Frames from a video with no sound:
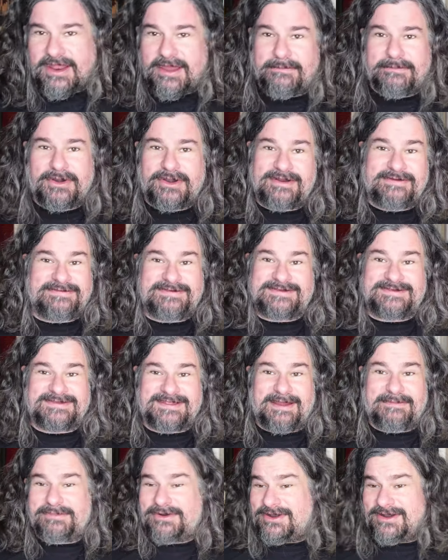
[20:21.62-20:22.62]
number. If it
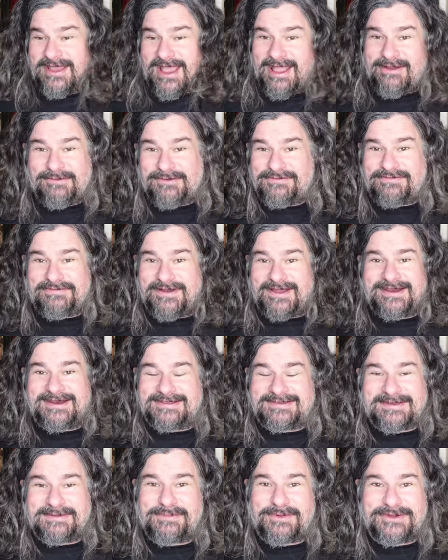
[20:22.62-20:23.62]
is numbered, I will find it
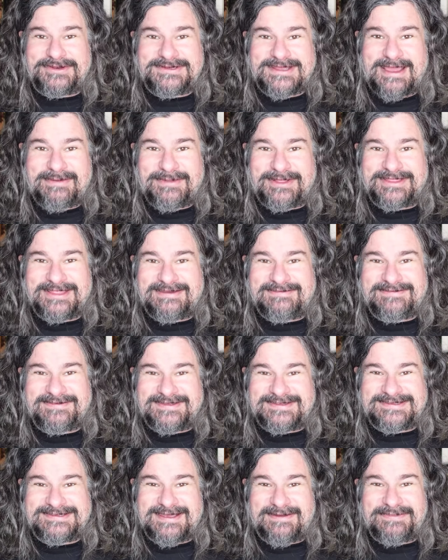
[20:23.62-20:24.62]
at some point in time. I'll leave
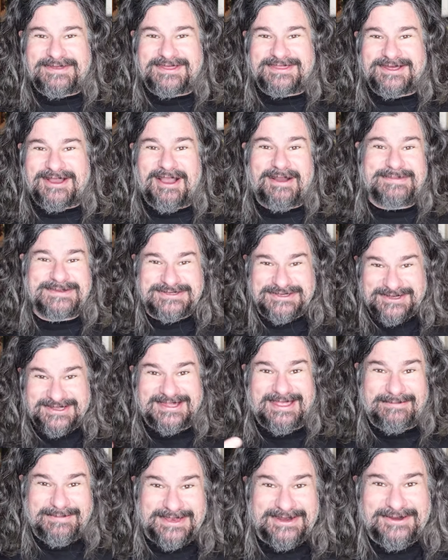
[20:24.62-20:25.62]
it something in the comments. You
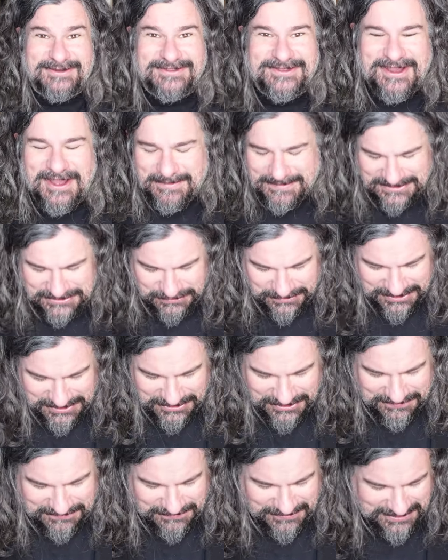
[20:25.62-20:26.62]
can let me know in the comments where to
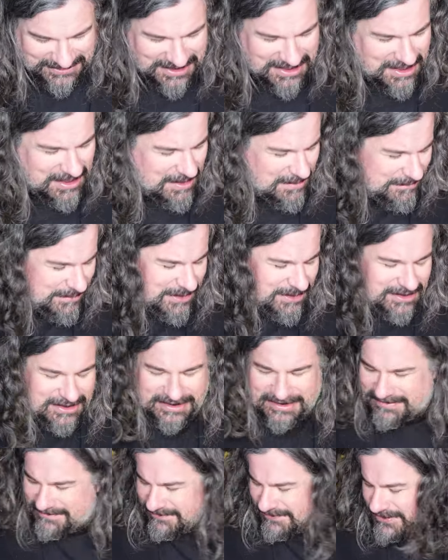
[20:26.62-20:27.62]
look for it. But
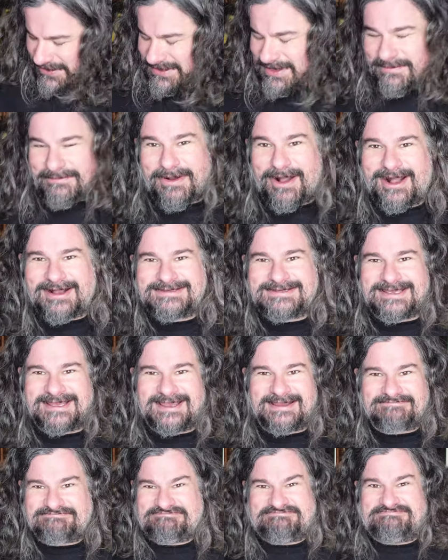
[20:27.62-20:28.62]
on a first
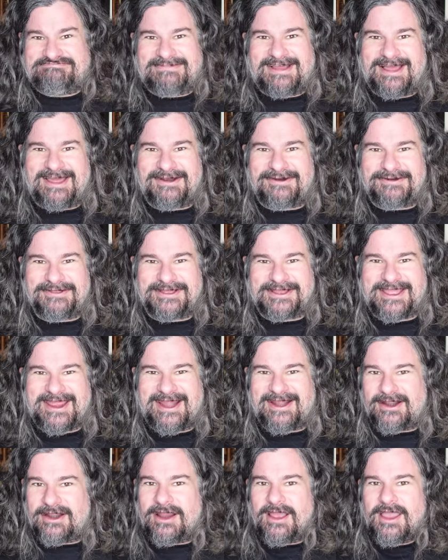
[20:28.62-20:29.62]
unboxing, I don't really
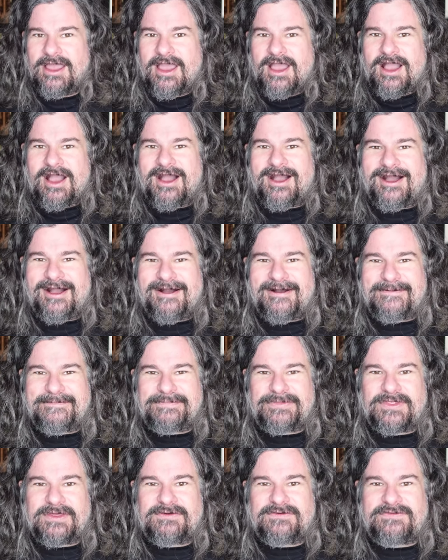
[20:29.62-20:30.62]
care.
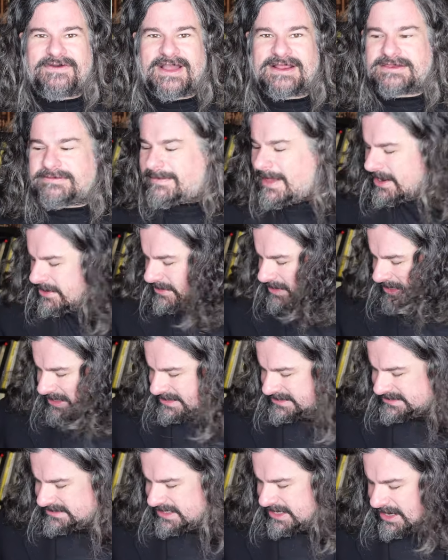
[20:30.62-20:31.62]
Fact of the matter
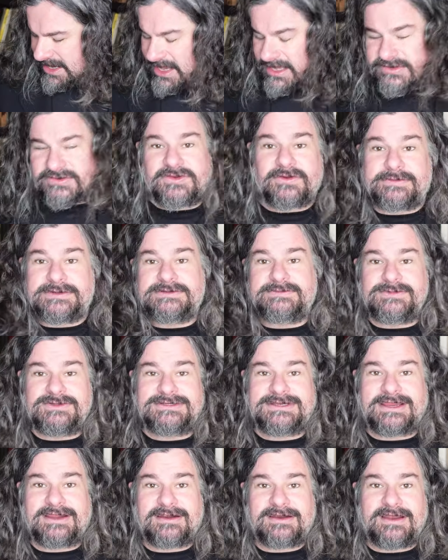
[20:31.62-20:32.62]
is that I got so much
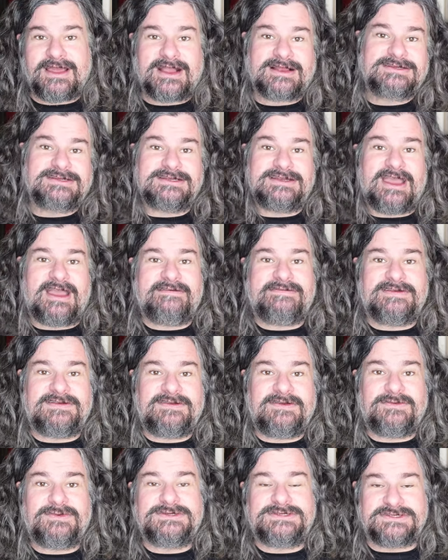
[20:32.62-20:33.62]
music here to actually dive
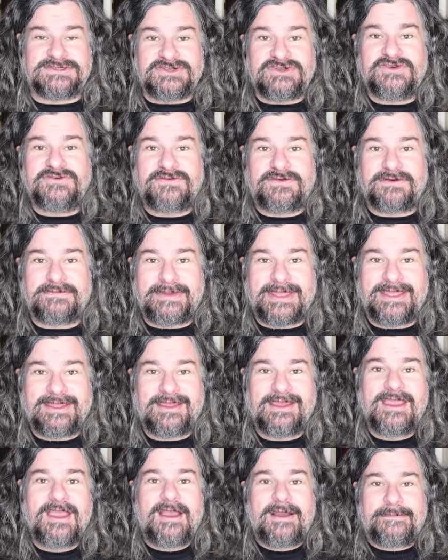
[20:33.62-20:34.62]
into, which is new for
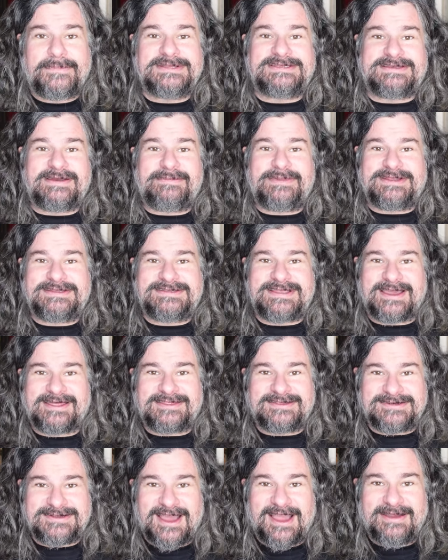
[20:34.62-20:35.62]
me, but somebody has
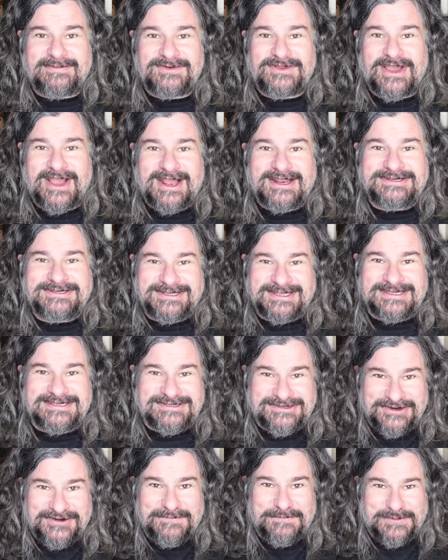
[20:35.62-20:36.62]
taken the time to actually
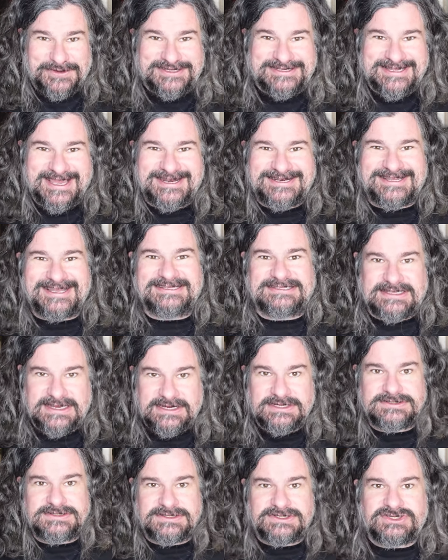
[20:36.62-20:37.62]
sort of present as
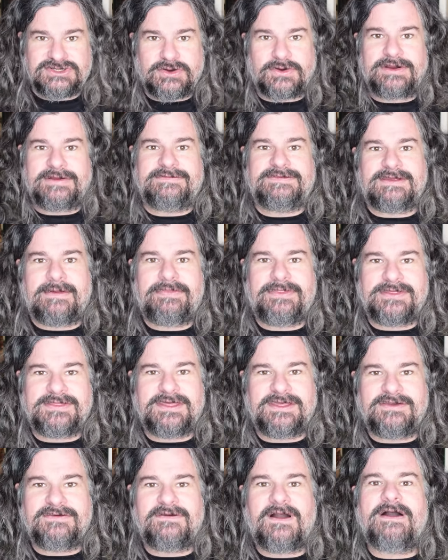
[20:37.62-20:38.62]
here's the story of
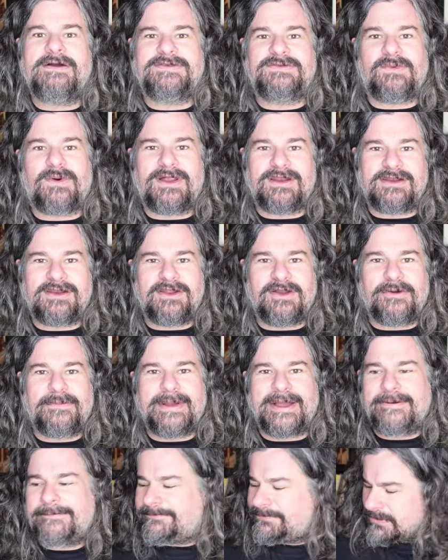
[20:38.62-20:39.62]
something that you always wanted to know
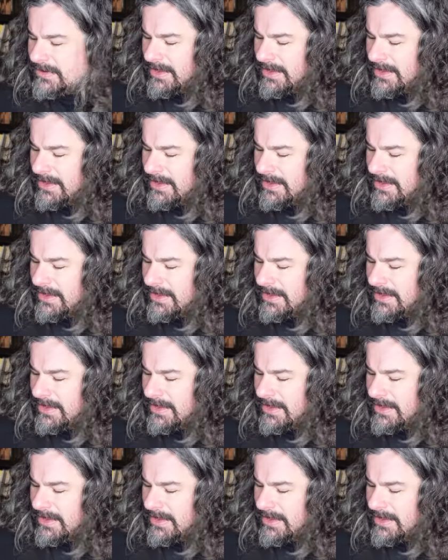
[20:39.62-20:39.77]
about.